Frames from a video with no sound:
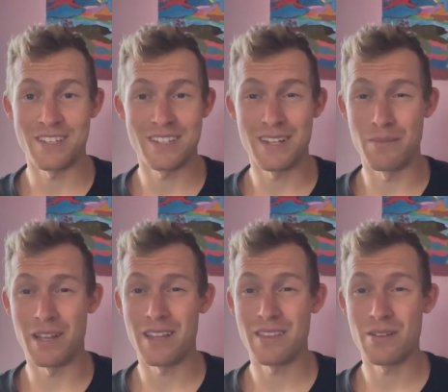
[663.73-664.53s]
said in the
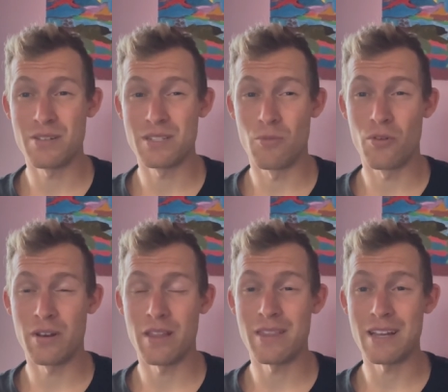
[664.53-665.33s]
beginning, there is more
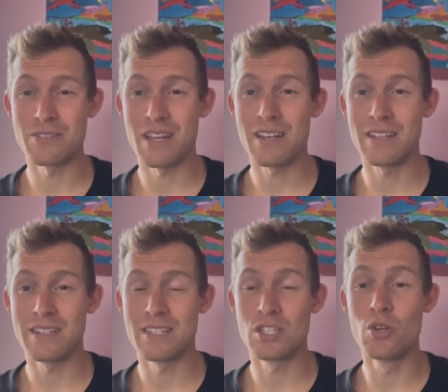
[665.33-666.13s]
than a thousand
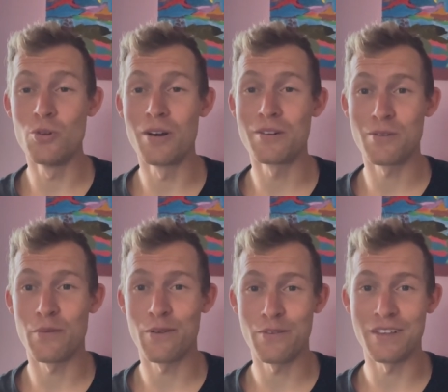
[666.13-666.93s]
athletes and
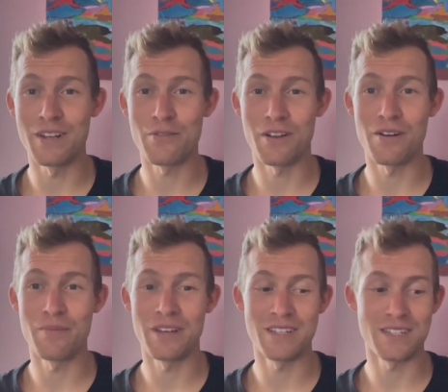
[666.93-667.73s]
250 different
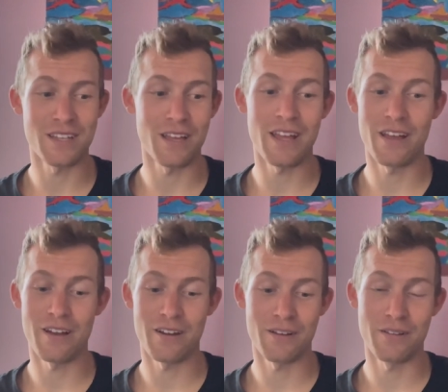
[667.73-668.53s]
companies
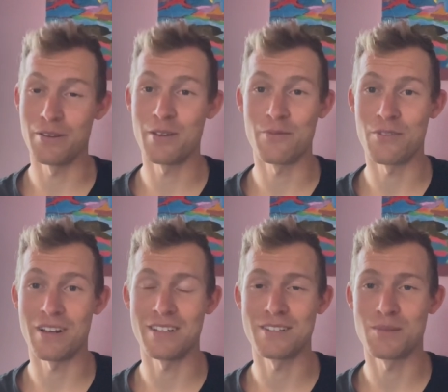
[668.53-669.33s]
uh, looking for
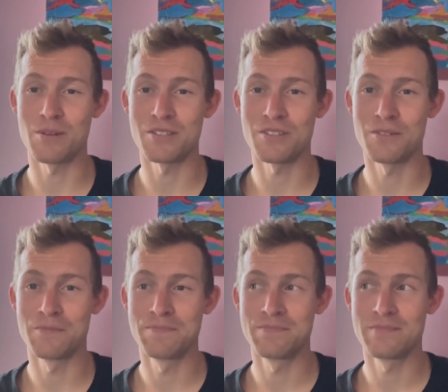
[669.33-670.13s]
athletes to sponsor.
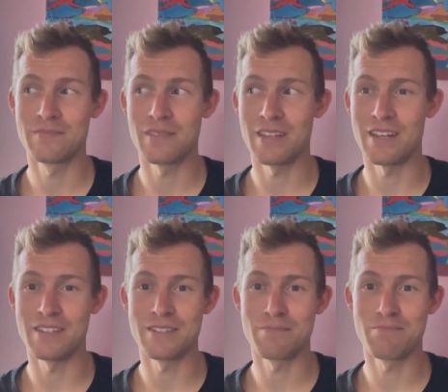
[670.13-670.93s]
That
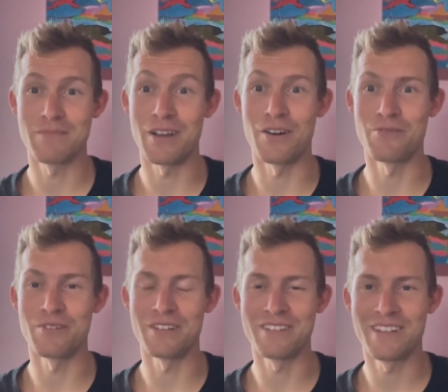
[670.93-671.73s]
is
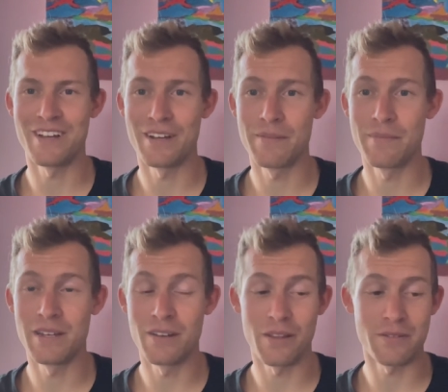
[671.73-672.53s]
unreal. Uh,
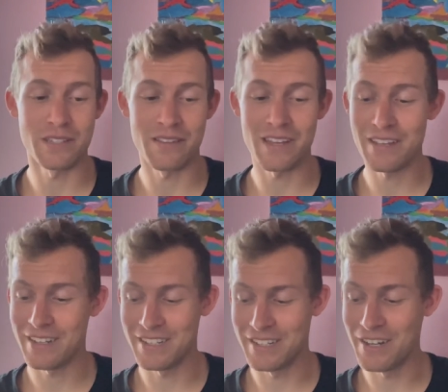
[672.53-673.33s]
didn't know that was a thing.
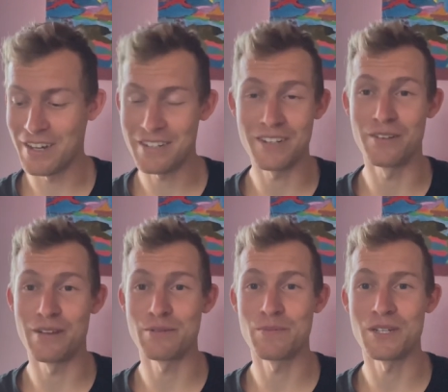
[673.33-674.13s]
I did not know
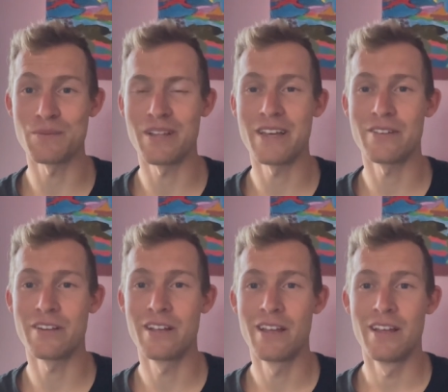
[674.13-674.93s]
that was possible
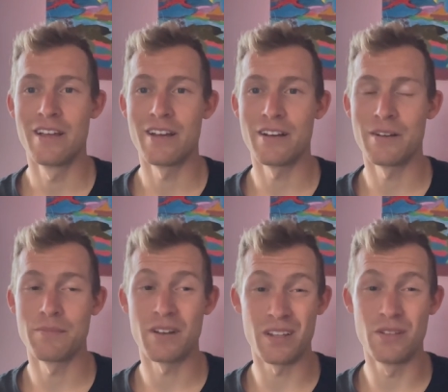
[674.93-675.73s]
either. Um,
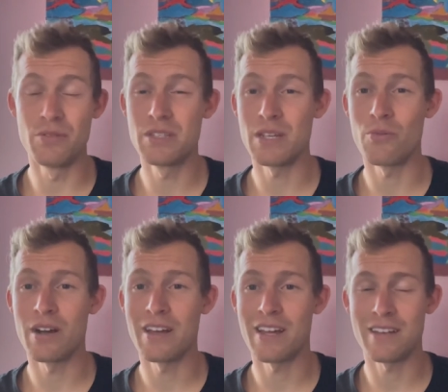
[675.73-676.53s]
but I do see
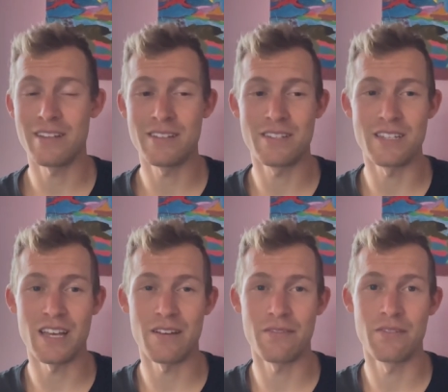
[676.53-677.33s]
why athletes just
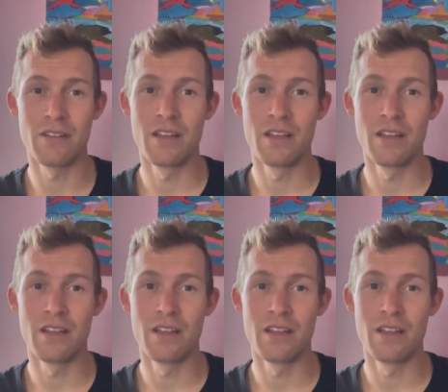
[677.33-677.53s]
have